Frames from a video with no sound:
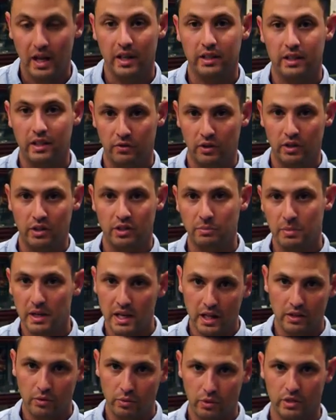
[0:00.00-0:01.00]
at different
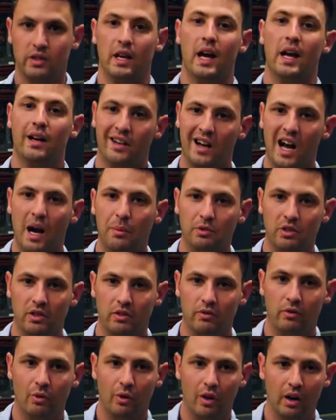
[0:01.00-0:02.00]
speeds, which they had an
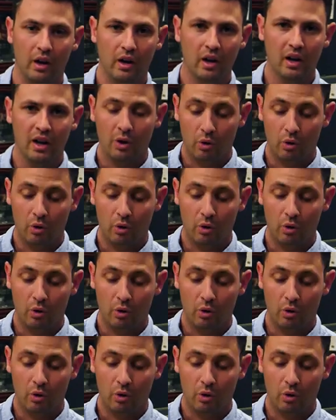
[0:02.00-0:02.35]
option for,